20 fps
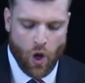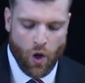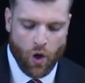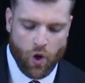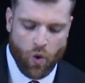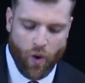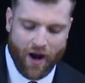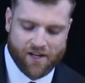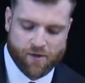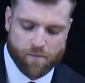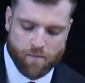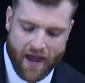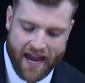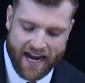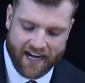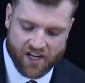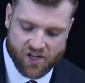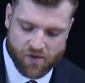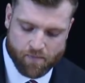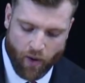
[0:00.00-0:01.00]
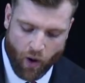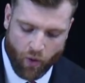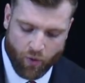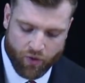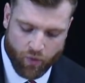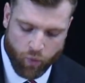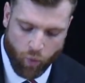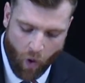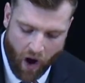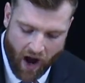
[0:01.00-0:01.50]
who has made us
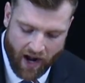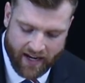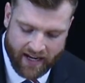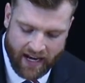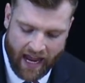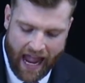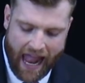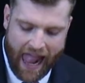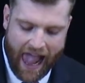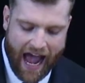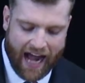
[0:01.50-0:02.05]
both one